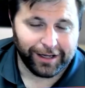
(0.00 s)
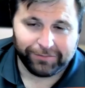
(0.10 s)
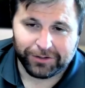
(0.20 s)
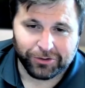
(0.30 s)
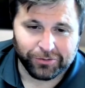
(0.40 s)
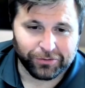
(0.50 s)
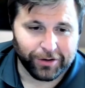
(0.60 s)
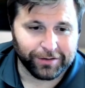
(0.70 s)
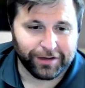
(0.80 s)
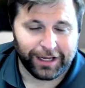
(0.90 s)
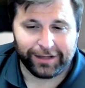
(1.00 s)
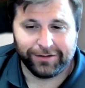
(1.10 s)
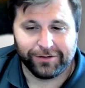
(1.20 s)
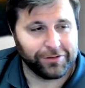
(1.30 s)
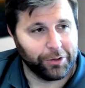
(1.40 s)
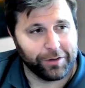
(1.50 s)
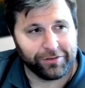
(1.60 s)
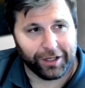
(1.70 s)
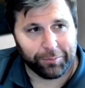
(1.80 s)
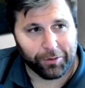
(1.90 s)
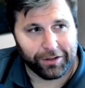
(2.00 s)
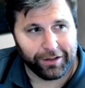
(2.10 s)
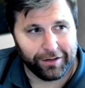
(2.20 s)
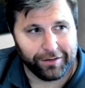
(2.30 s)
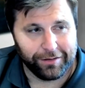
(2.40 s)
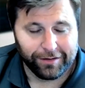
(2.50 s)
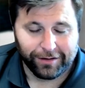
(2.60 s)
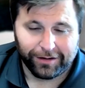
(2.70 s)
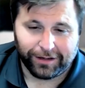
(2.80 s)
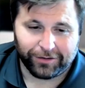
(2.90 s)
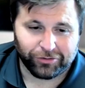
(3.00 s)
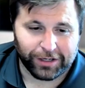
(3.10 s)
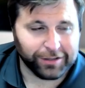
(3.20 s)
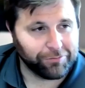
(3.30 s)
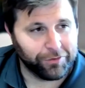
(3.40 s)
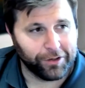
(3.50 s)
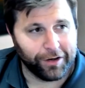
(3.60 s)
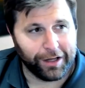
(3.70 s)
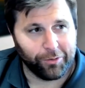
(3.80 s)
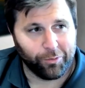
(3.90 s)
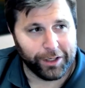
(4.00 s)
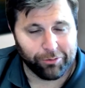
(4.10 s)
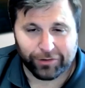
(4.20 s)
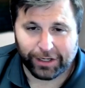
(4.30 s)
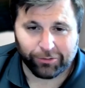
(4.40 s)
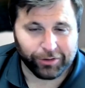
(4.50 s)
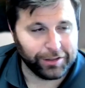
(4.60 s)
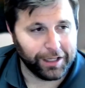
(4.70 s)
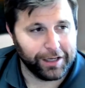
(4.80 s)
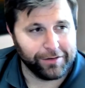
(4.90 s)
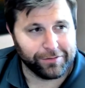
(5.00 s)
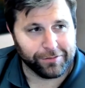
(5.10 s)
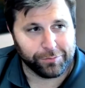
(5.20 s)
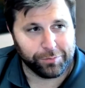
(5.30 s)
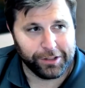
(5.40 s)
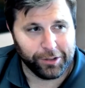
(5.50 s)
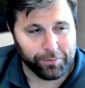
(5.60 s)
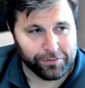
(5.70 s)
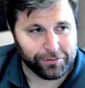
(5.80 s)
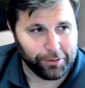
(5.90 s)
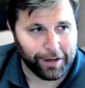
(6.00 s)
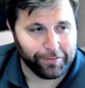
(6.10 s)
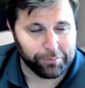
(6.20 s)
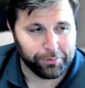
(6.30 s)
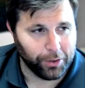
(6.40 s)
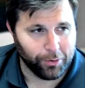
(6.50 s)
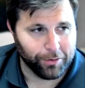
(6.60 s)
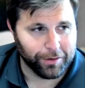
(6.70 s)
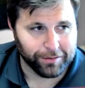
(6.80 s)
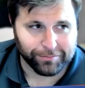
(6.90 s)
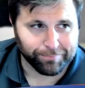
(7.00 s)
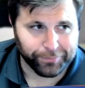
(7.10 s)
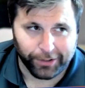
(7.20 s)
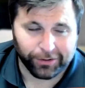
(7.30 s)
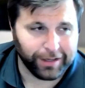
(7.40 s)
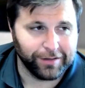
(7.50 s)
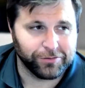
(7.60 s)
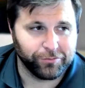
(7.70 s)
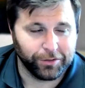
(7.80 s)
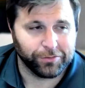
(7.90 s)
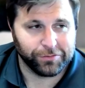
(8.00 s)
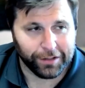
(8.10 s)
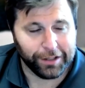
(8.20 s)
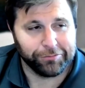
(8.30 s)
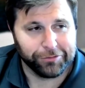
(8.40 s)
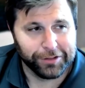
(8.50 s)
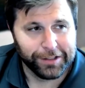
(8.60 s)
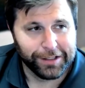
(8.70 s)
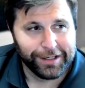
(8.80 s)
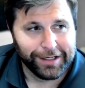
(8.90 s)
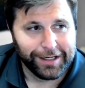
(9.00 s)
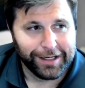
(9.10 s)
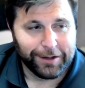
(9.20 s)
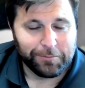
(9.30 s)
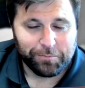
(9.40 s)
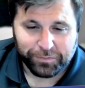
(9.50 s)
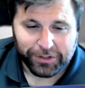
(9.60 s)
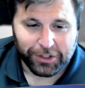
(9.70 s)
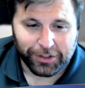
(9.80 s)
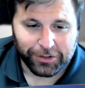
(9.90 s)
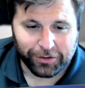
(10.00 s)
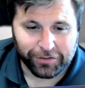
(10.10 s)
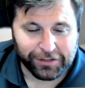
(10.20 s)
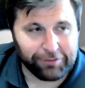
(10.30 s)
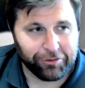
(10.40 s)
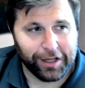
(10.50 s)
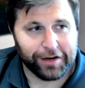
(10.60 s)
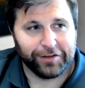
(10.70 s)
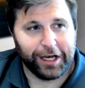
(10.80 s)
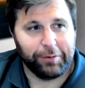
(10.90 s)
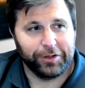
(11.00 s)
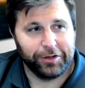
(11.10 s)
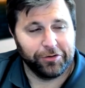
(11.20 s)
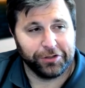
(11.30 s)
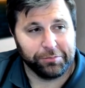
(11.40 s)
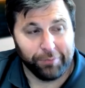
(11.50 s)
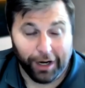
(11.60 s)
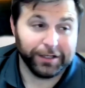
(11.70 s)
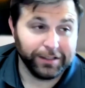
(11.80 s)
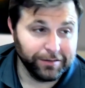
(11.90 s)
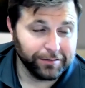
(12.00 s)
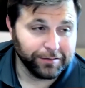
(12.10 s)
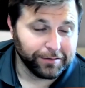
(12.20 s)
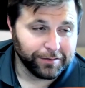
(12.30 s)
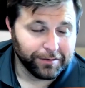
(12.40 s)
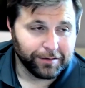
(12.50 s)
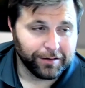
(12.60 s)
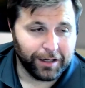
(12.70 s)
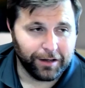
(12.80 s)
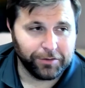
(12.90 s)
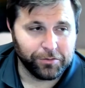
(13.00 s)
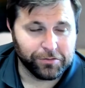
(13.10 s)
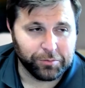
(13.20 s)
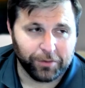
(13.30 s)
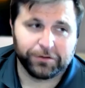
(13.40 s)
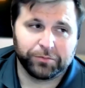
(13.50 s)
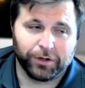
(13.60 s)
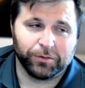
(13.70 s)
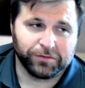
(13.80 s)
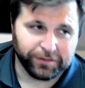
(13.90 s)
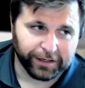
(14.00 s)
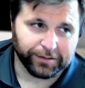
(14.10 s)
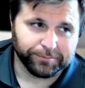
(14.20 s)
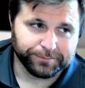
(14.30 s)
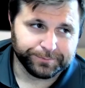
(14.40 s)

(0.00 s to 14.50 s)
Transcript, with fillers: and then you start adding a zoning damper kit and trying to figure out a way with like relays to speed up and slow down the blower and all kinds of other stuff, you could save a lot of time and energy and money uh, using a multi pro instead.